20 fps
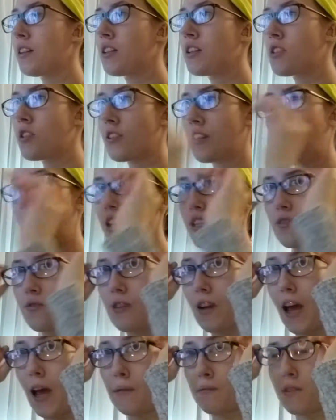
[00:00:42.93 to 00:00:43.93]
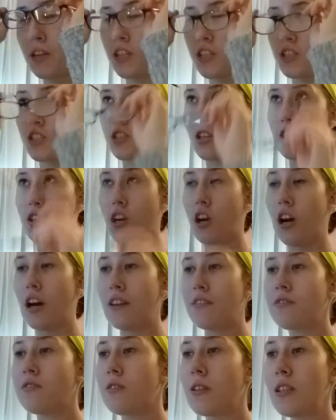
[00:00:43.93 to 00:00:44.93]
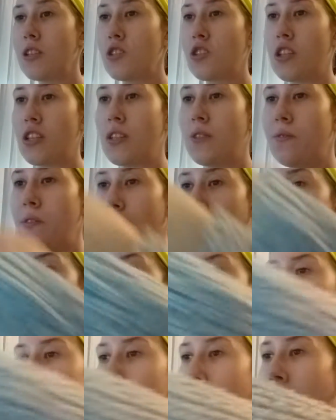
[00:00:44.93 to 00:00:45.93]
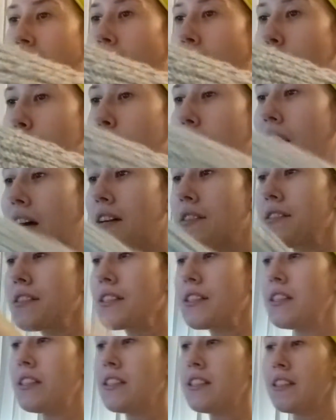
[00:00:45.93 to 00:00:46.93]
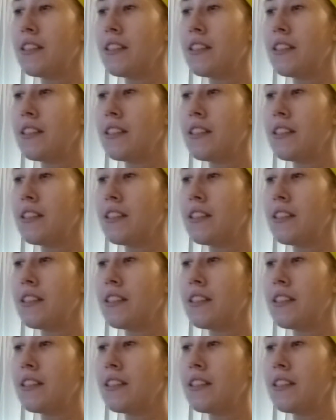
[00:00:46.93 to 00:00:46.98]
So that's what I'm going to start off with, just filling in my eyebrows.